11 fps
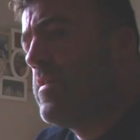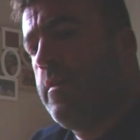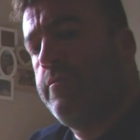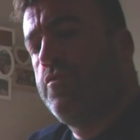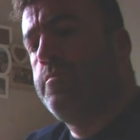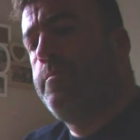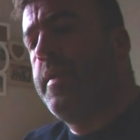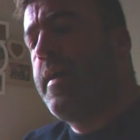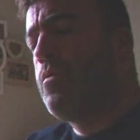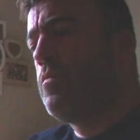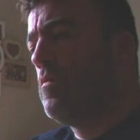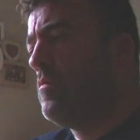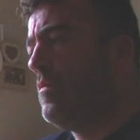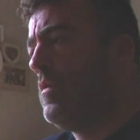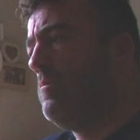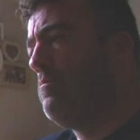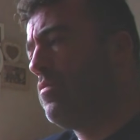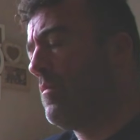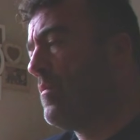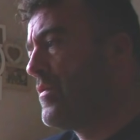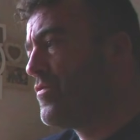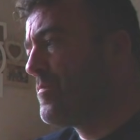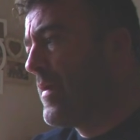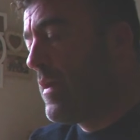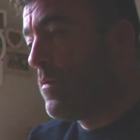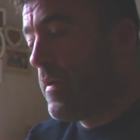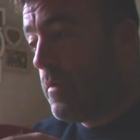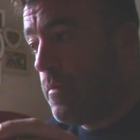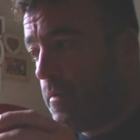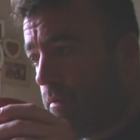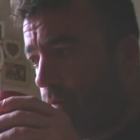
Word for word: have just been out. He's probably just been out now.